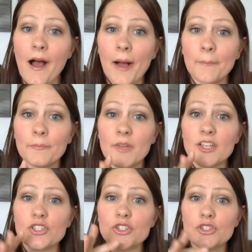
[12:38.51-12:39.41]
um,
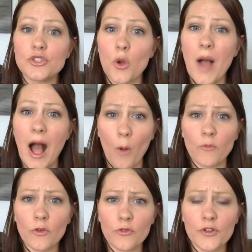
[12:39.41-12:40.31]
is just so
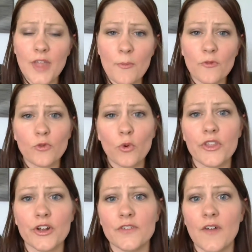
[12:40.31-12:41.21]
helpful for them
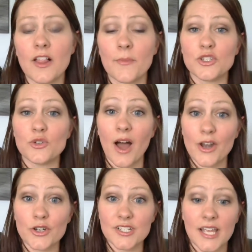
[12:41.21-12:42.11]
for their development to
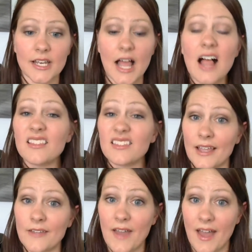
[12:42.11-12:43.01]
understand
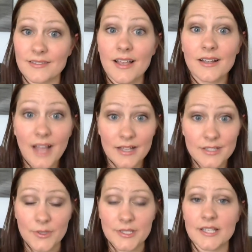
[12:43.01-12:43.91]
life has
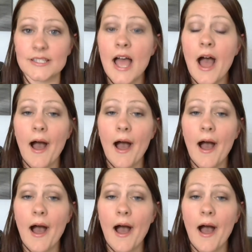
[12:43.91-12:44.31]
consequences.